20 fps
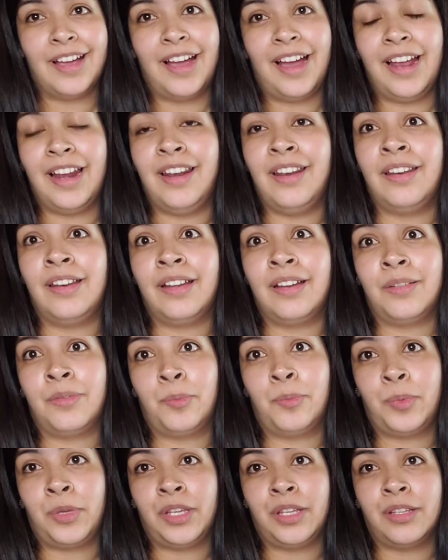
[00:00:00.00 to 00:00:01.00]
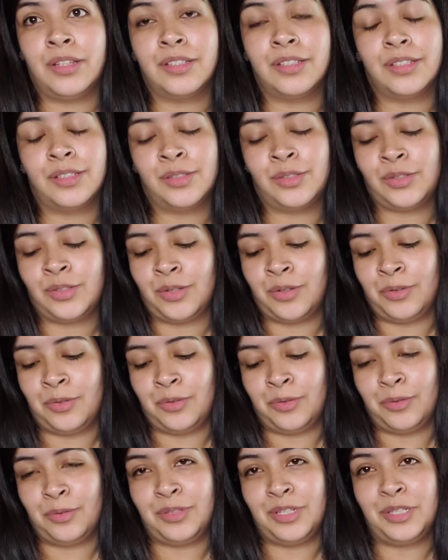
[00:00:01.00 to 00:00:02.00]
I love pink,
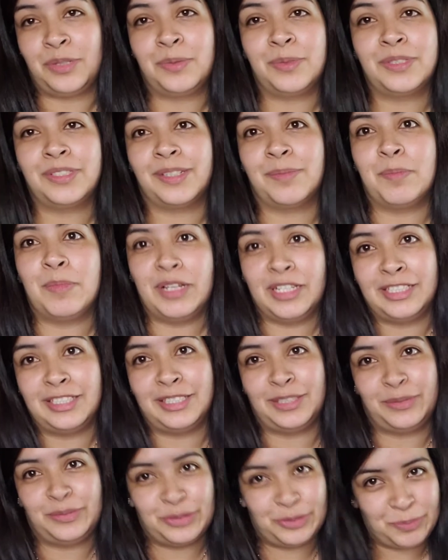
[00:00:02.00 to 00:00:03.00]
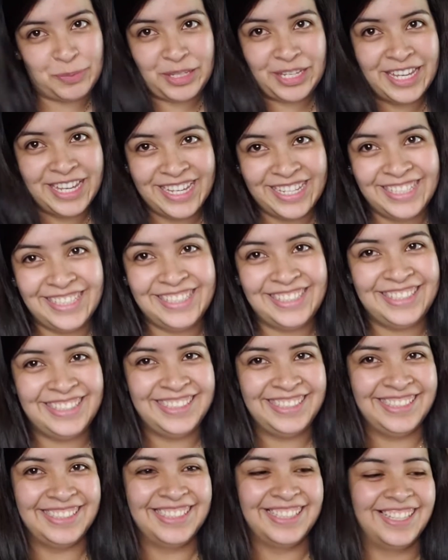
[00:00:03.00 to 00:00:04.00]
so this is a must for me.
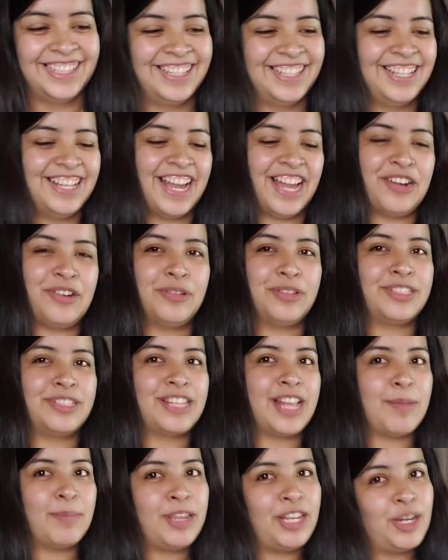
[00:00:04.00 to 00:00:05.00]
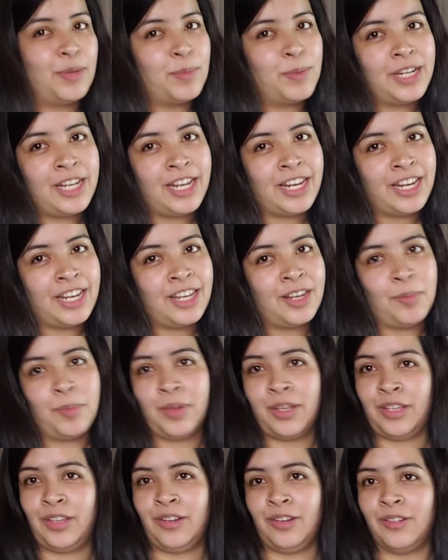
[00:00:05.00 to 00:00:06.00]
I know it's not makeup related,
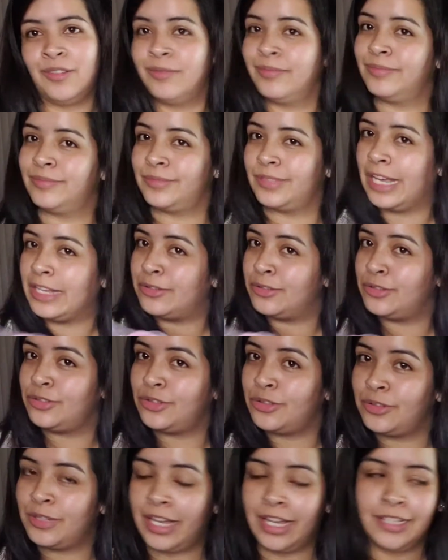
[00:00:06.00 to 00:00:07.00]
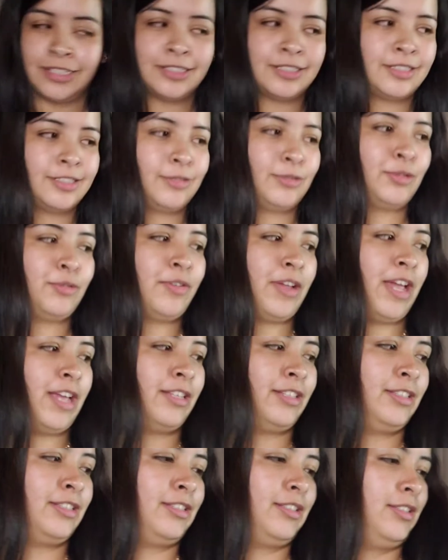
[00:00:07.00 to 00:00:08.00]
but you know, I have to show you this so
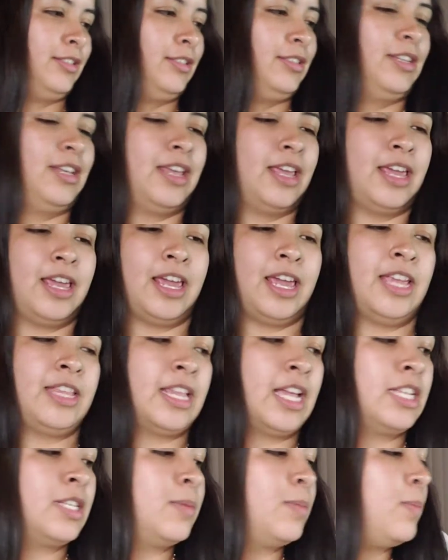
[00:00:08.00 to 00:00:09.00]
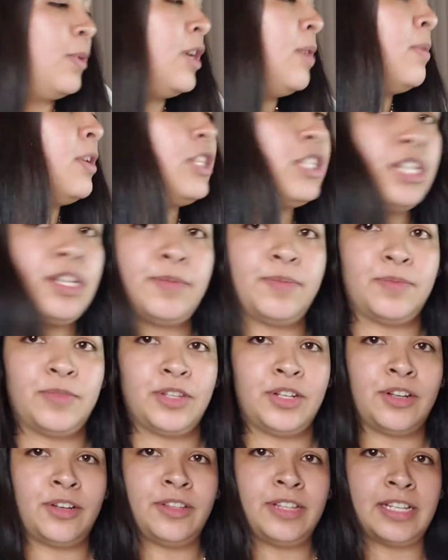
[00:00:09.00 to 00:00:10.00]
fast. And that's pretty much it.
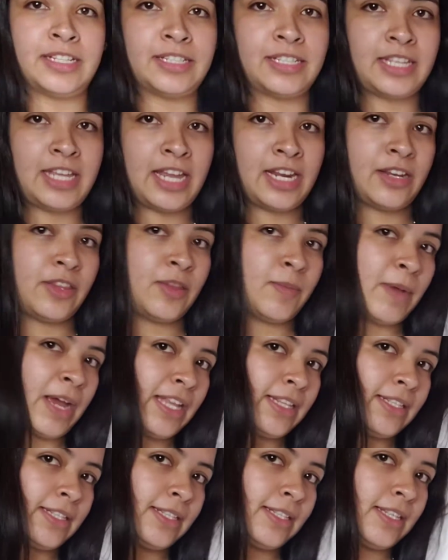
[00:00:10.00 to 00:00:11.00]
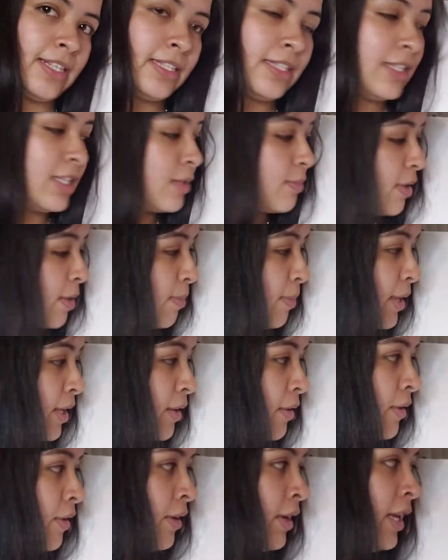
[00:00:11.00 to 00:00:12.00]
You know, that's the end of the box. It's just my
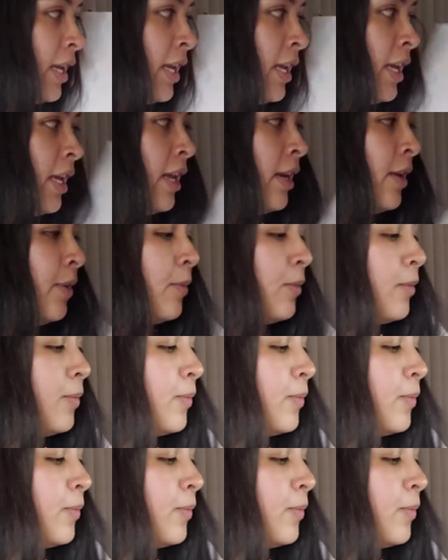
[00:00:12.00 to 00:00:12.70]
bill and,